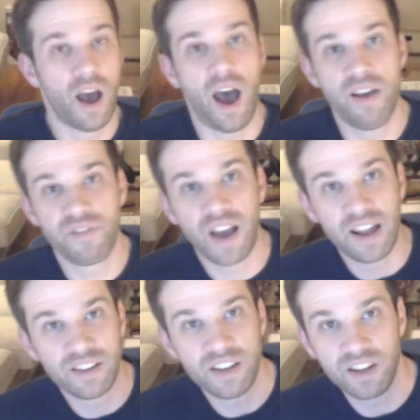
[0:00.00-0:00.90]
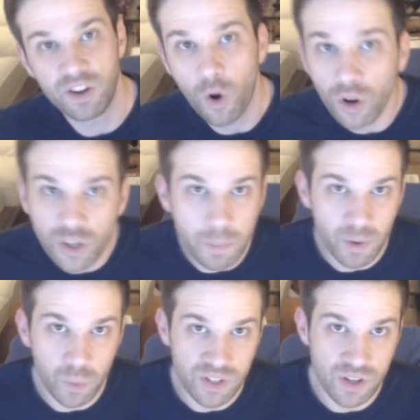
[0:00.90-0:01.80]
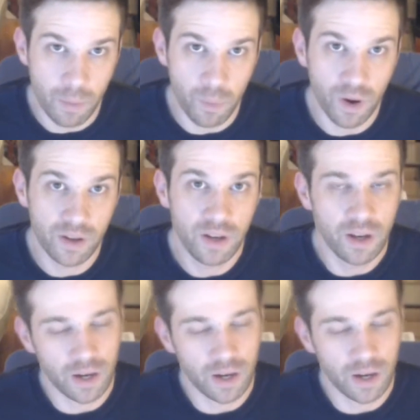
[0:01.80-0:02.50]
I've gotten in an argument with someone,